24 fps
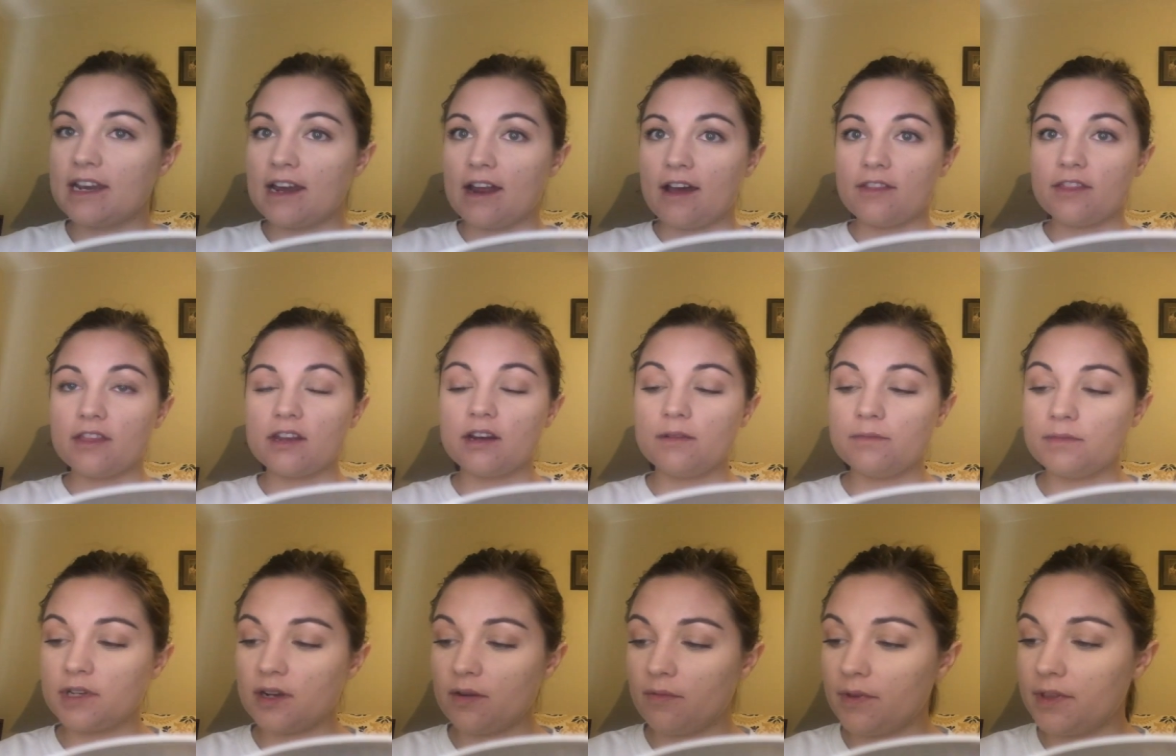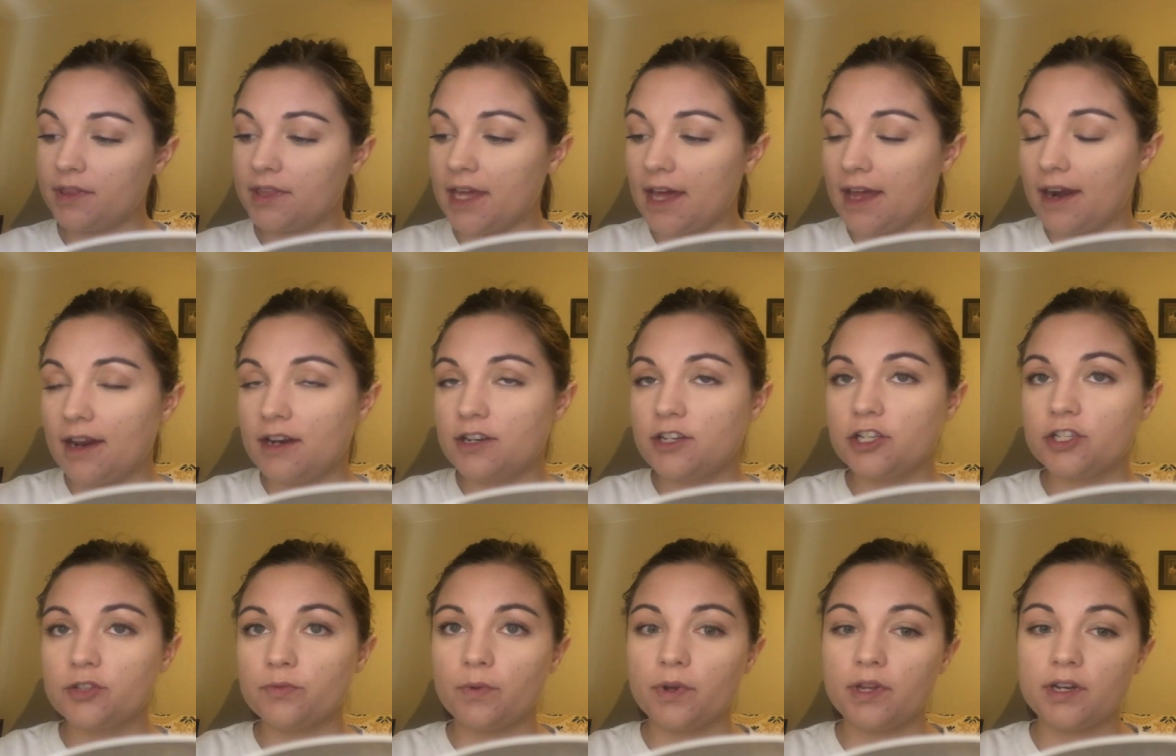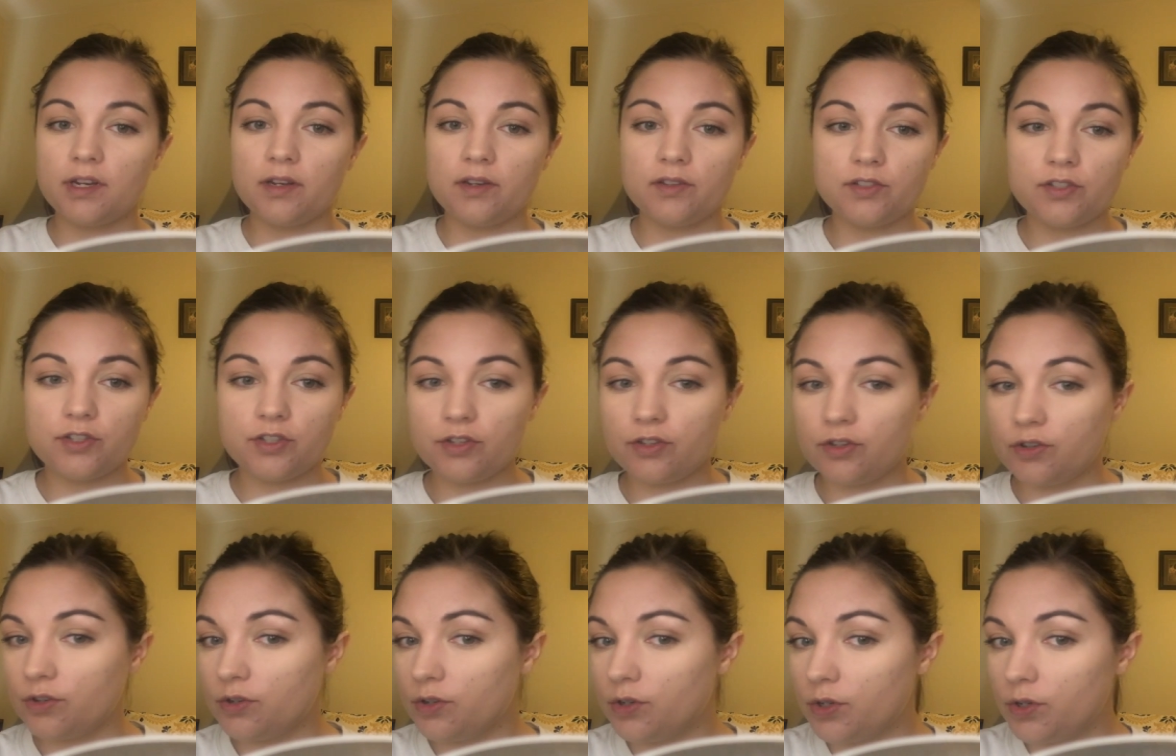now that I'm done with that, I just want
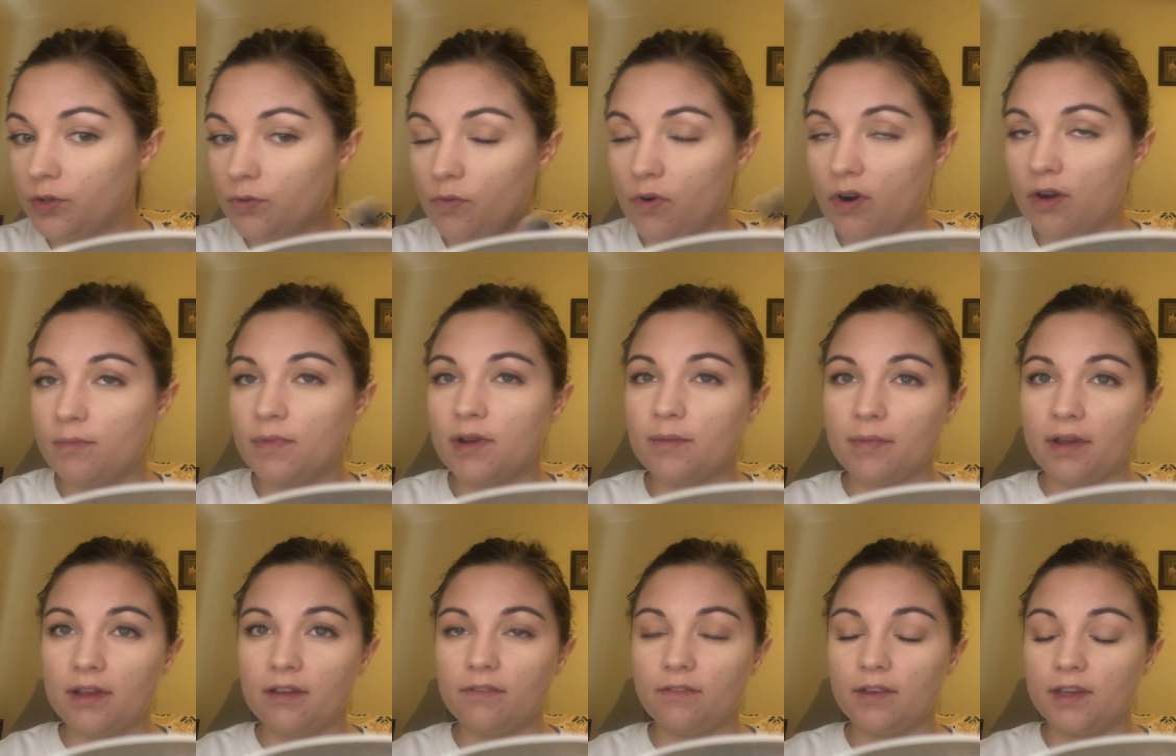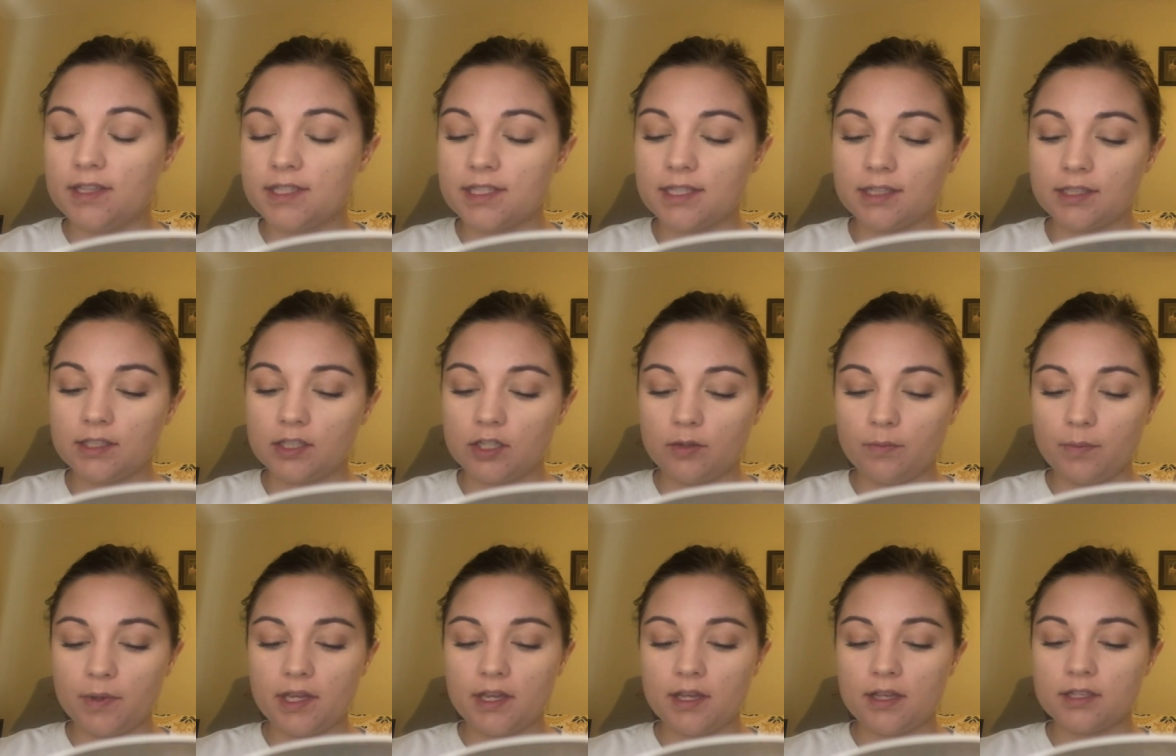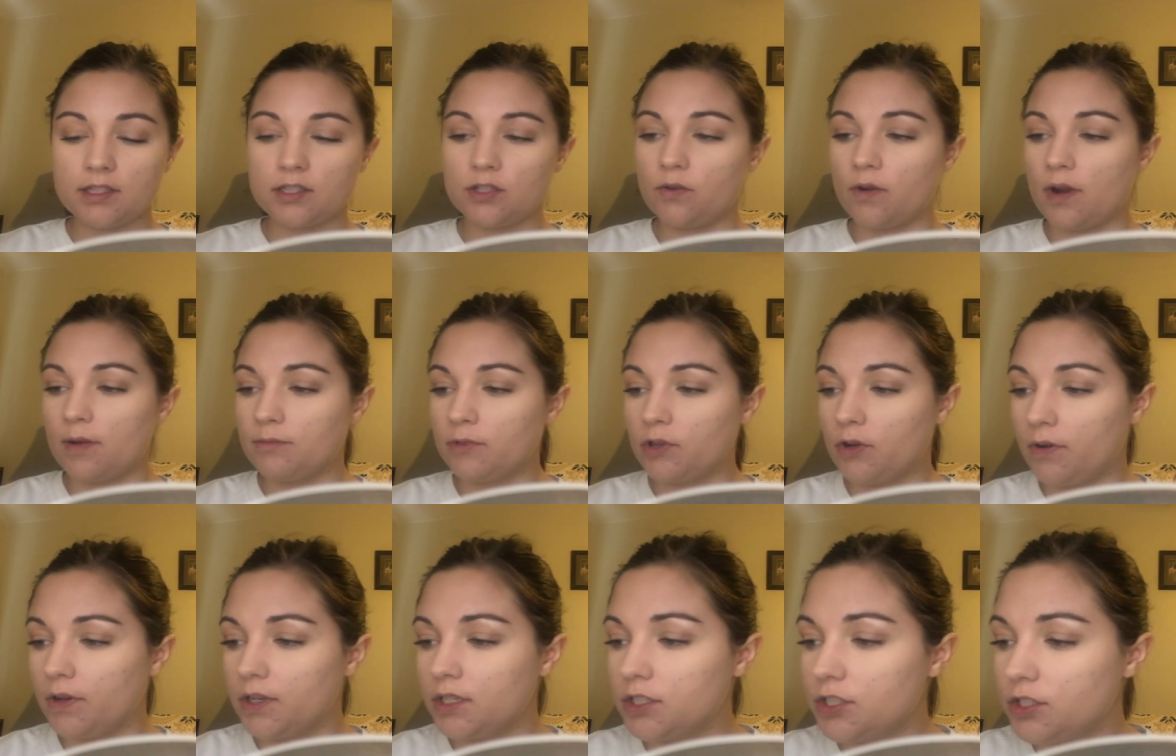to warm up my face a little bit. So I'm
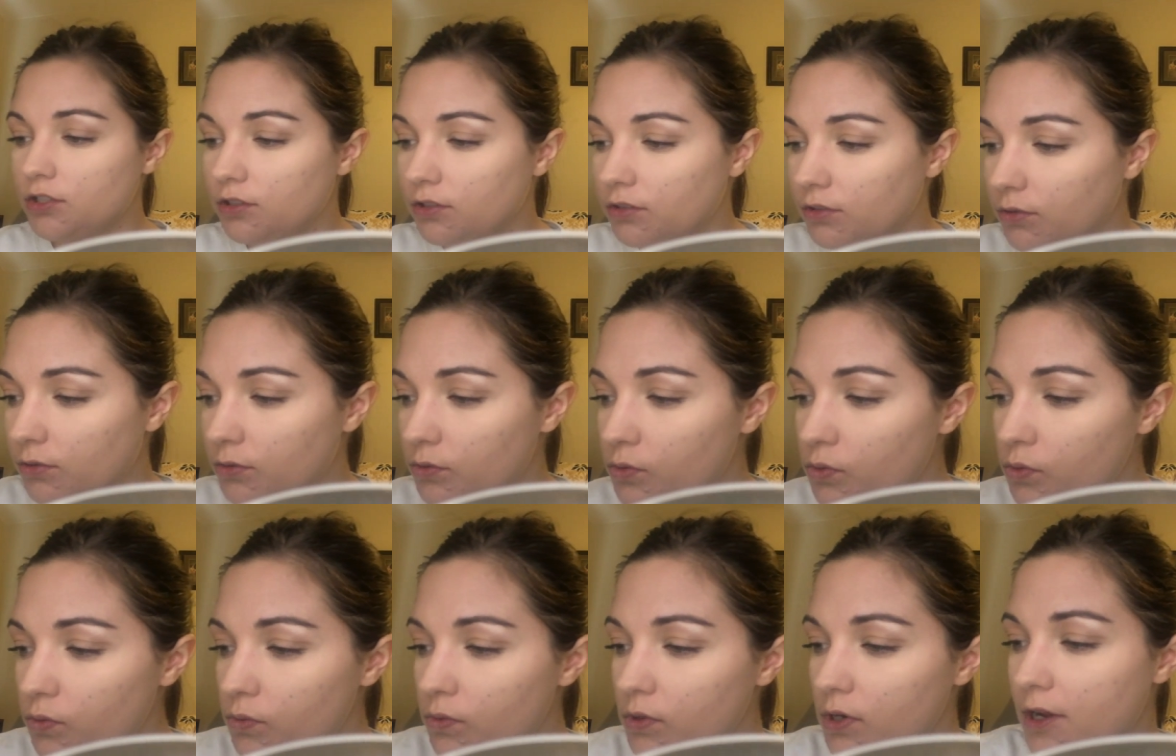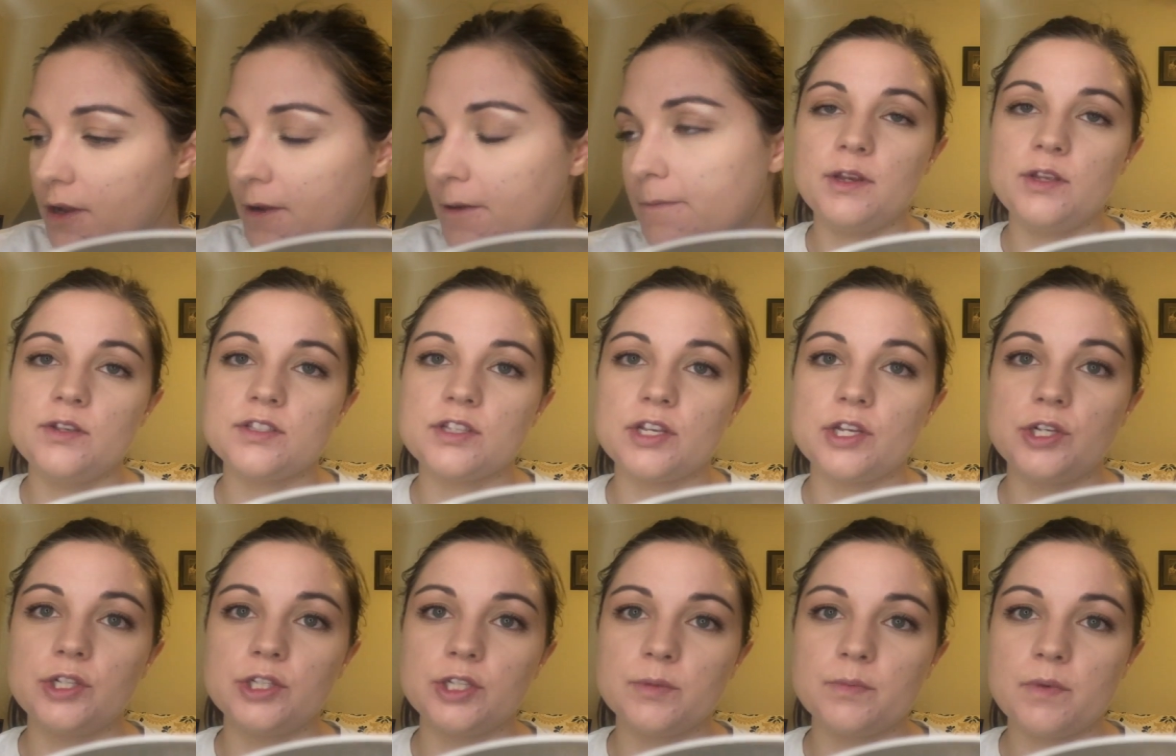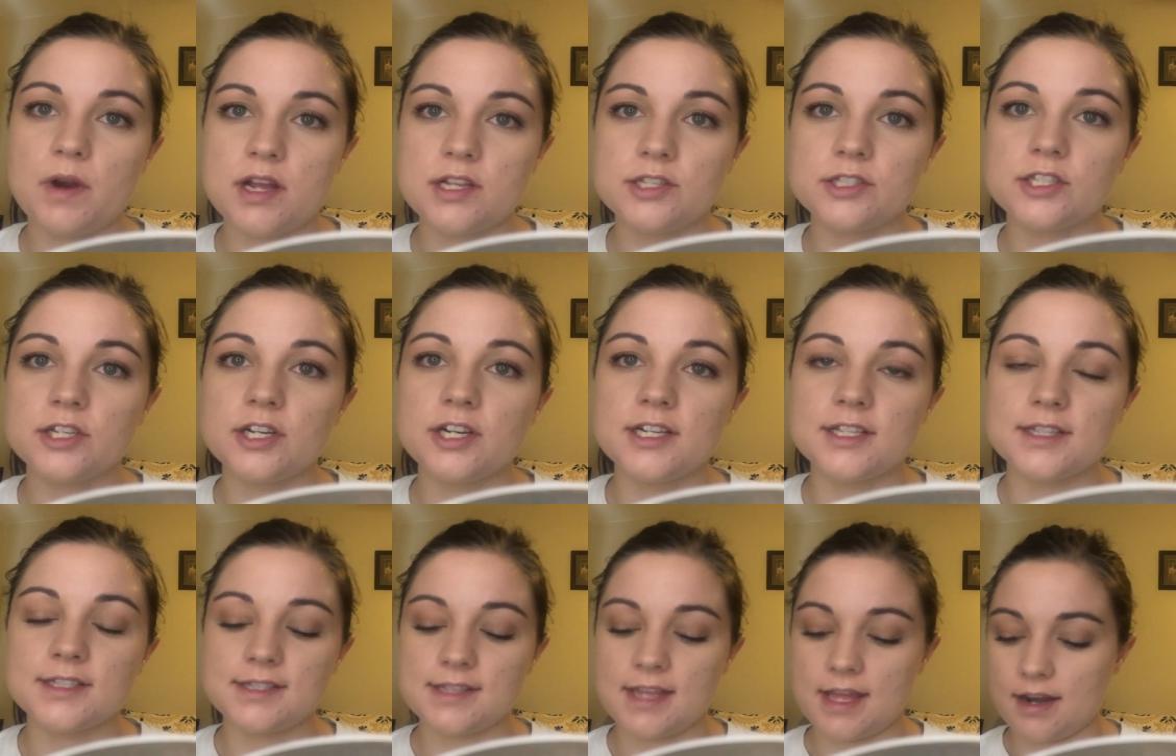going to use the Hoola bronzer
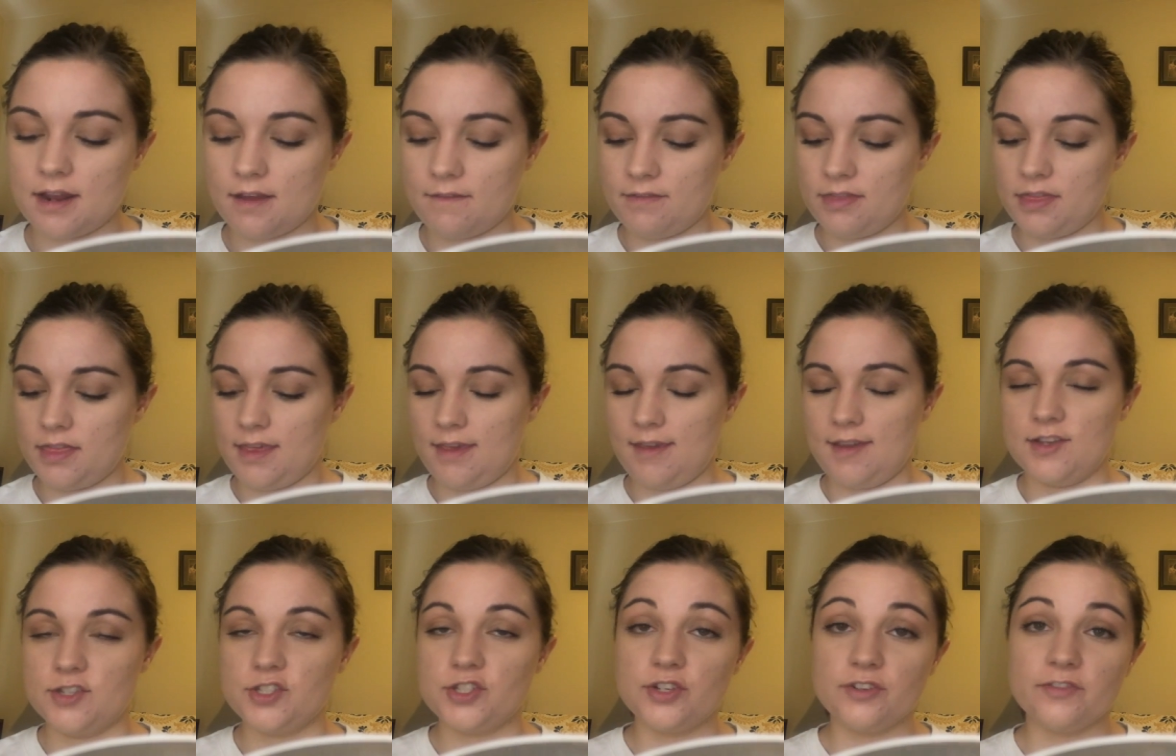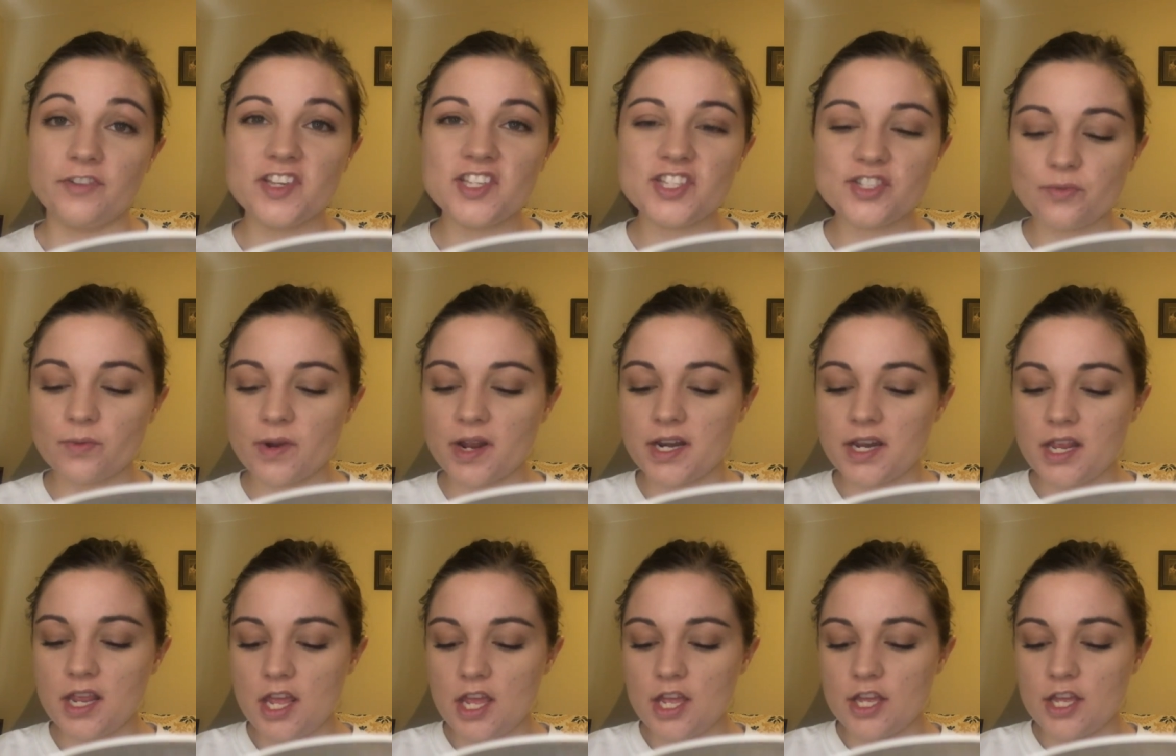instead of the Too Faced one.